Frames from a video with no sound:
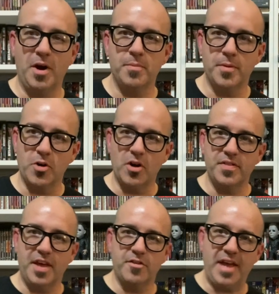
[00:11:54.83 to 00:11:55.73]
I remember
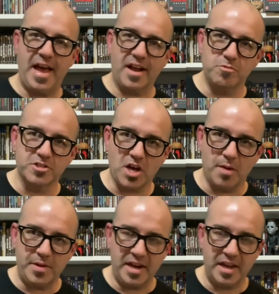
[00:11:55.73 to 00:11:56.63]
the other day I was
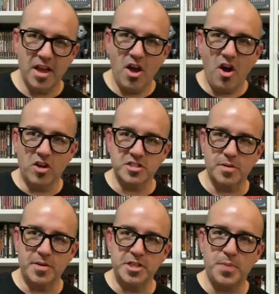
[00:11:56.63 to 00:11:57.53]
commenting on
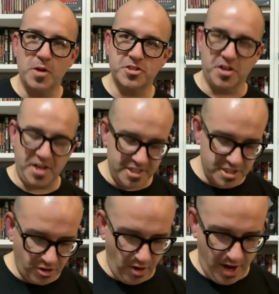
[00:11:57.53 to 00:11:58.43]
somebody's post on
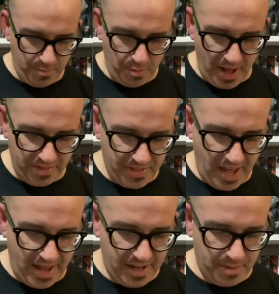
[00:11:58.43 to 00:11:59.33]
Instagram about that.